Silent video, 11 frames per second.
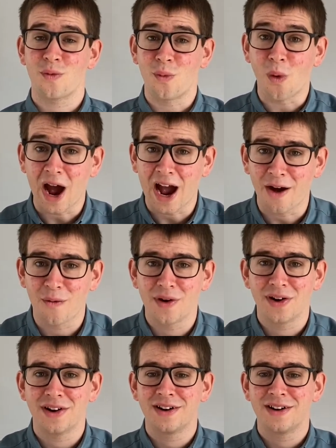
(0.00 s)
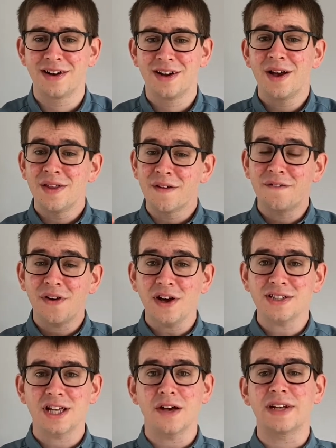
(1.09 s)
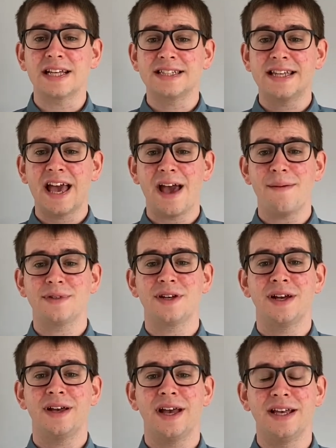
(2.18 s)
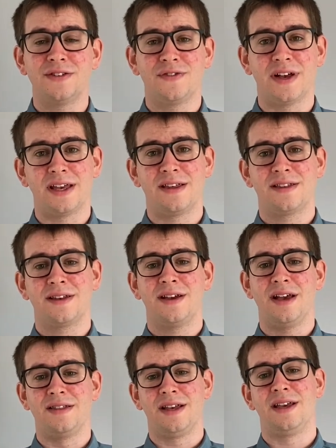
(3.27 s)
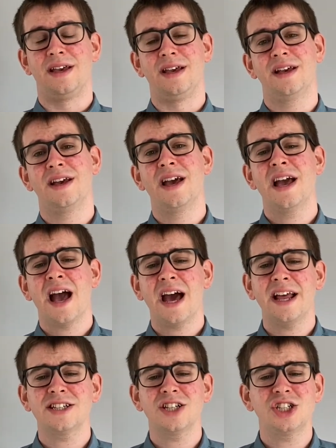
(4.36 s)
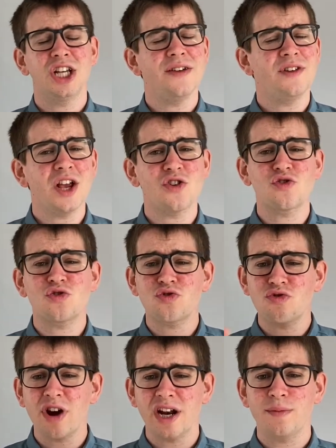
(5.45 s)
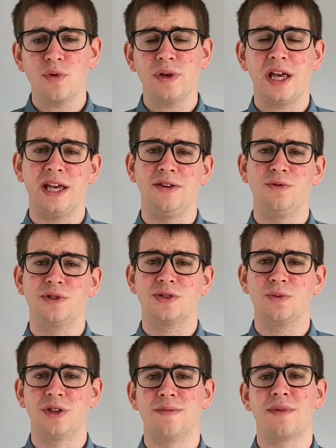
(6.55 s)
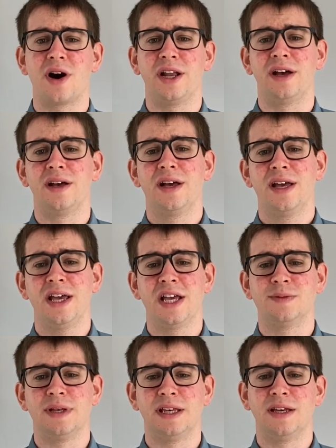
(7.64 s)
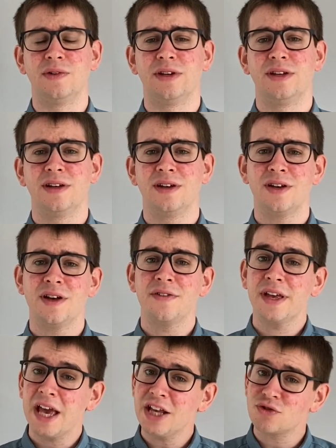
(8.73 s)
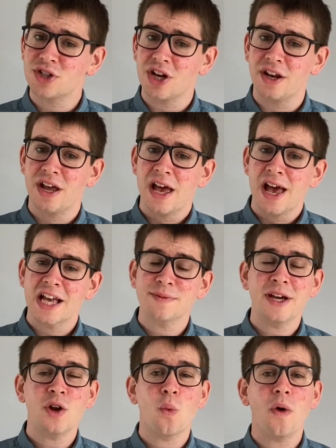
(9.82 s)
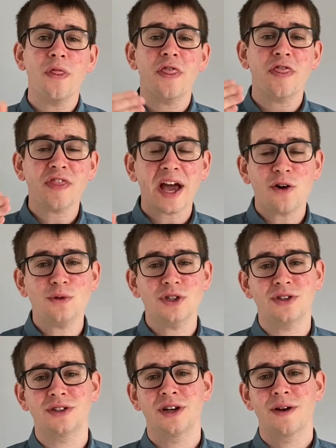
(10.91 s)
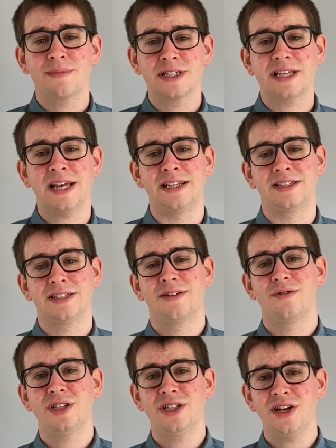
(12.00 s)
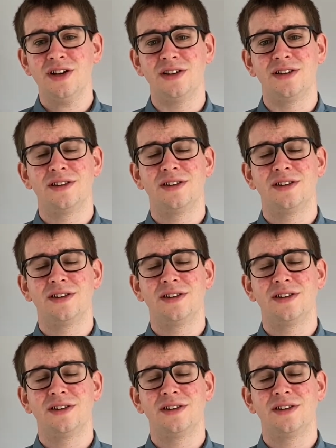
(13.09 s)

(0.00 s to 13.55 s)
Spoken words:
Wow. The first servant has kept his faith in the king and has achieved incredible yields with the miner he has been given. The king's return has made a 1,000% return.